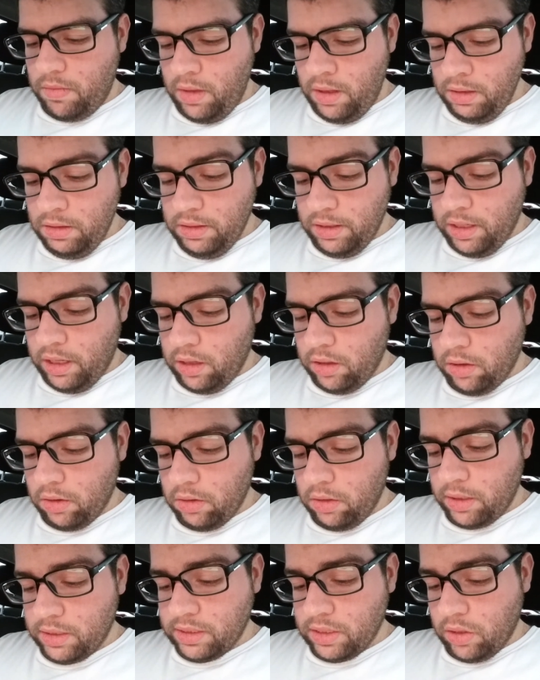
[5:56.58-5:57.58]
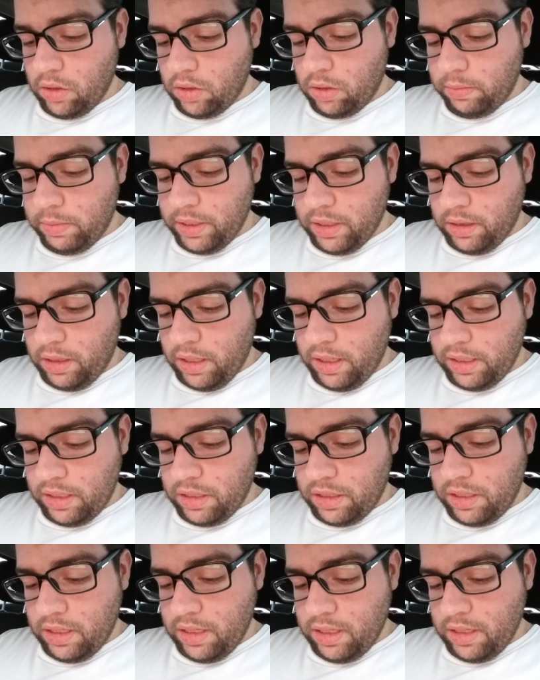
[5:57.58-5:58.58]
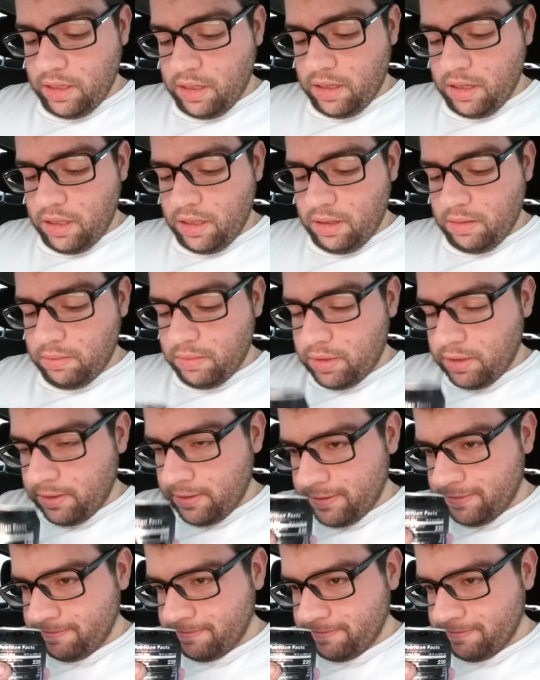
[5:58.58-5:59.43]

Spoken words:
And the color looks a little bit like the